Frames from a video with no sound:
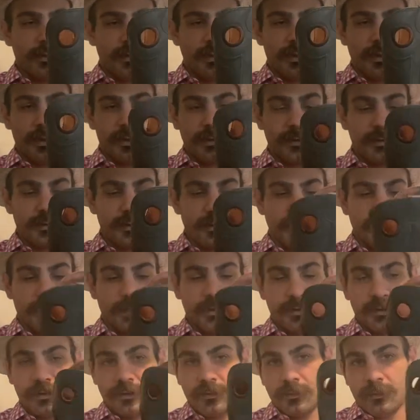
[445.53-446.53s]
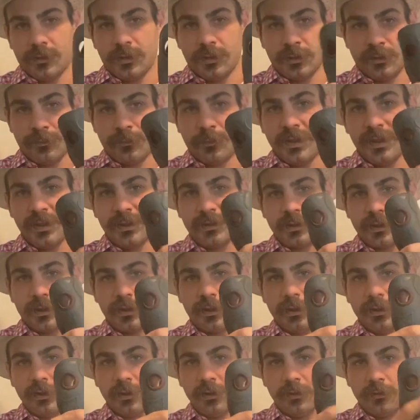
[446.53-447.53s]
it's it's it's
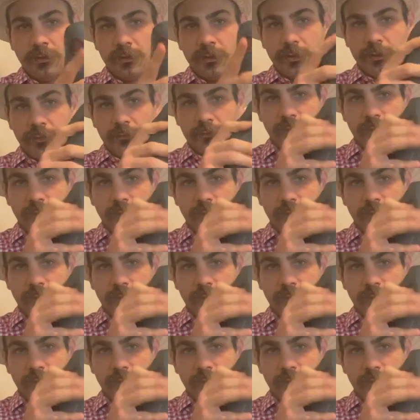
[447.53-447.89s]
basically you could